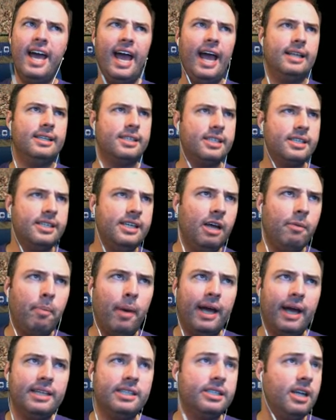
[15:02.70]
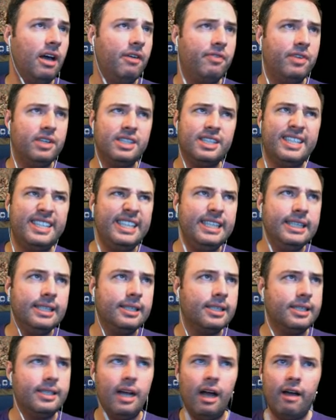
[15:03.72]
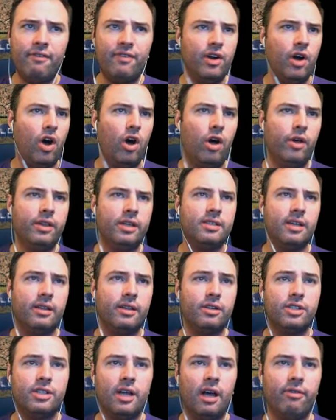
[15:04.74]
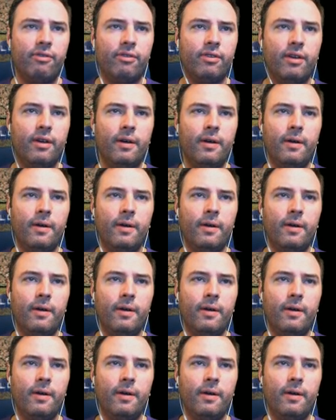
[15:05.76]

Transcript: and sneak by stuff and steal stuff and all this other stuff.